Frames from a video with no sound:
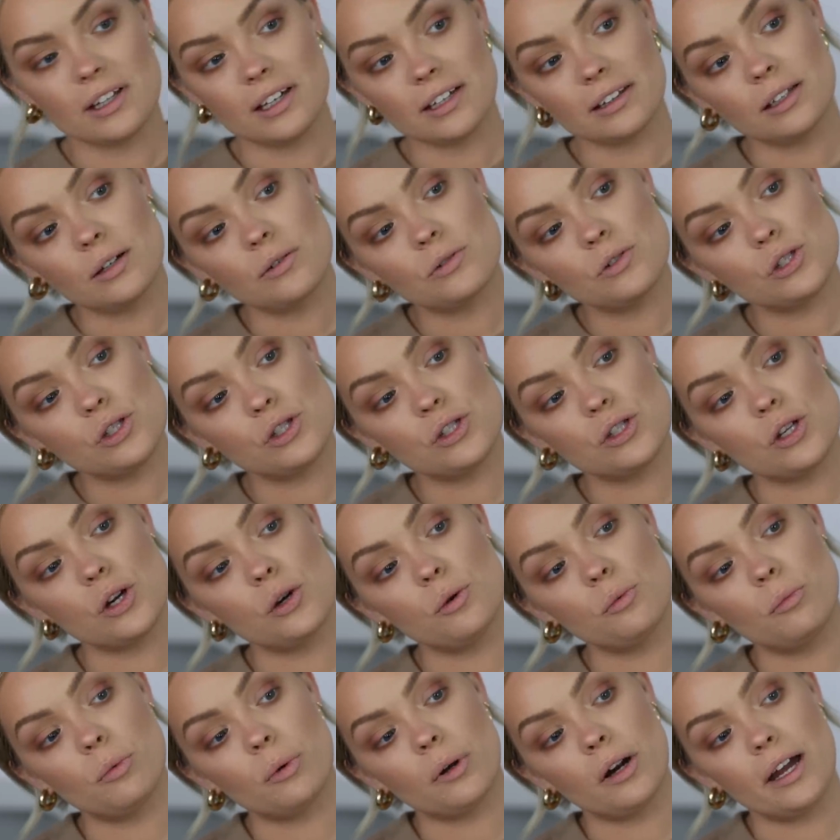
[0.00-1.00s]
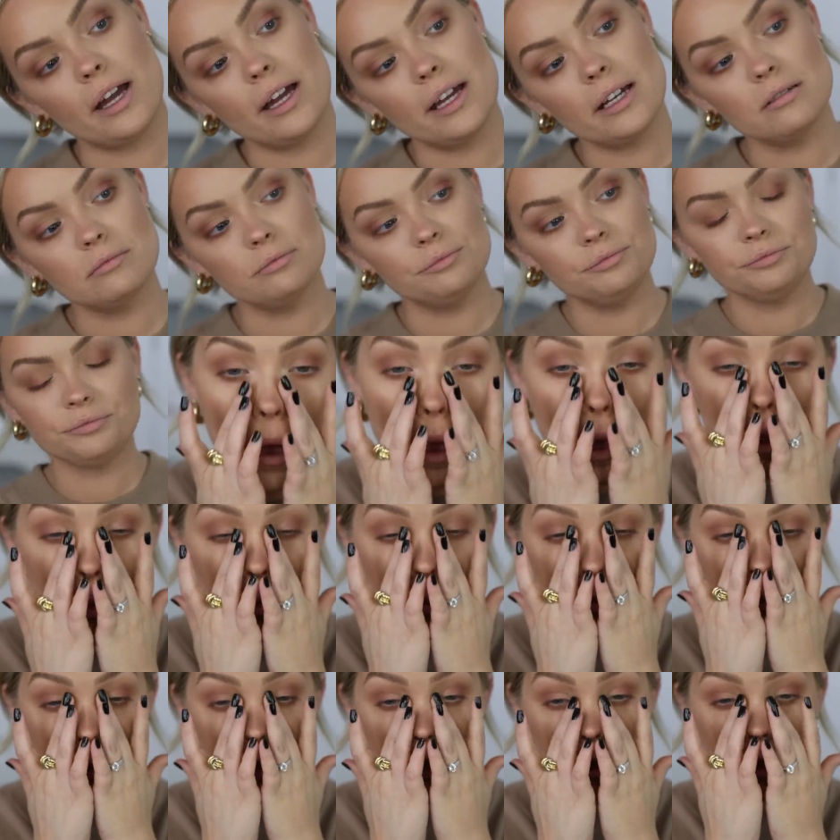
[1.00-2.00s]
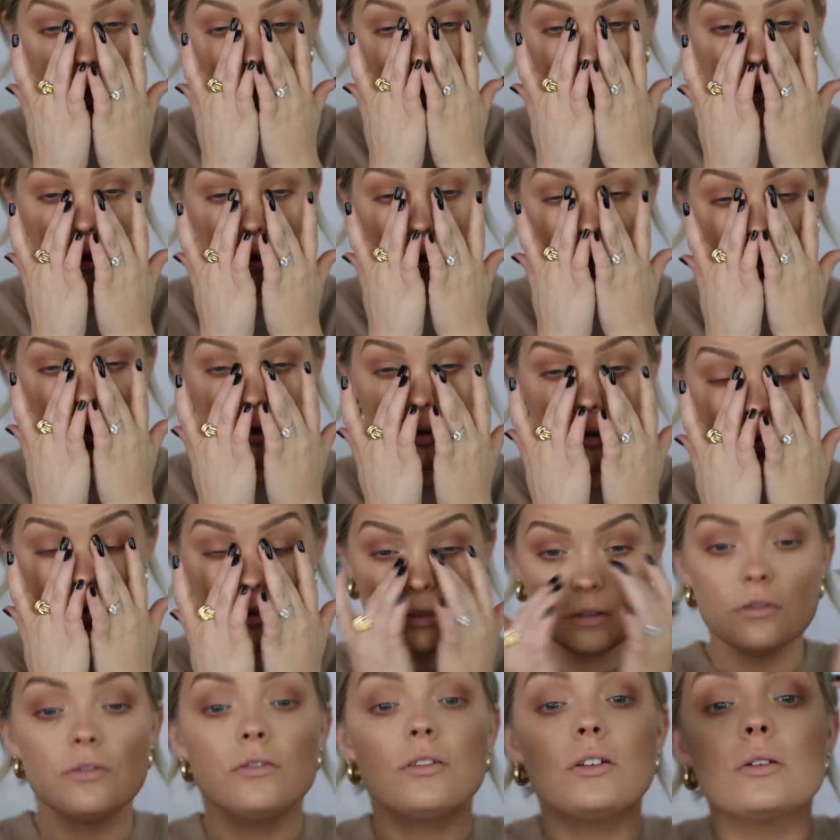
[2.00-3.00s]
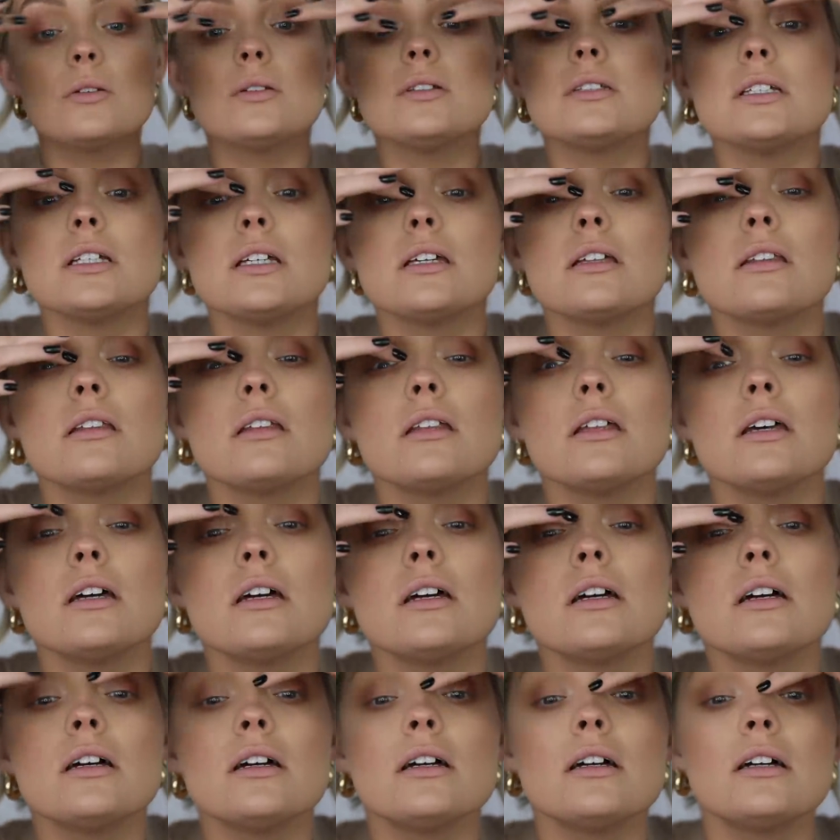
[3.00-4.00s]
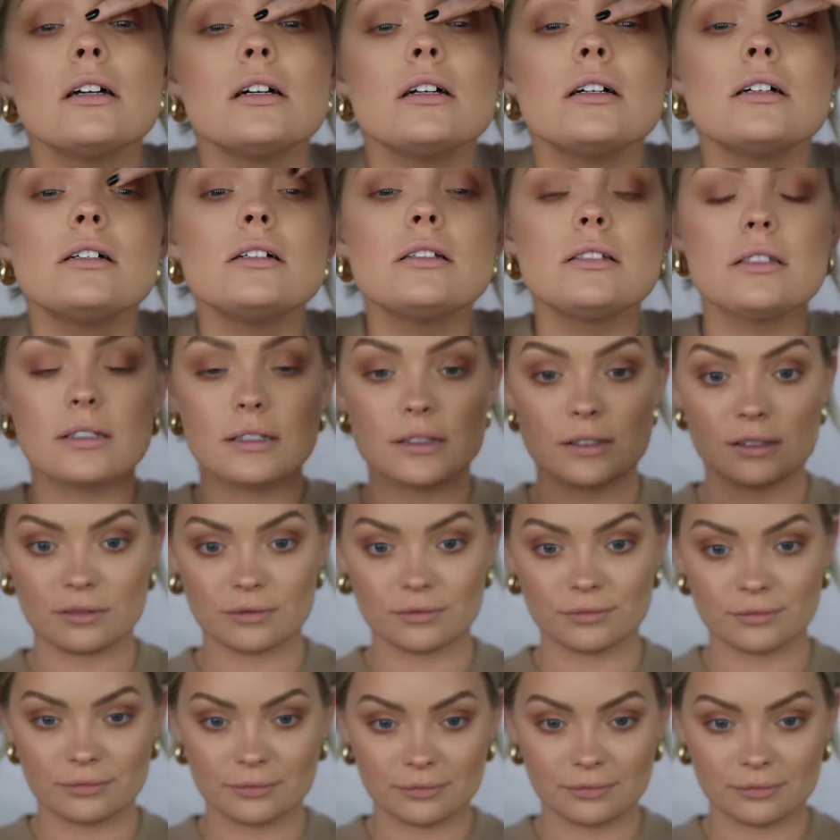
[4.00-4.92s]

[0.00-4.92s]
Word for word: feel like that was so bright. And then diffusing this.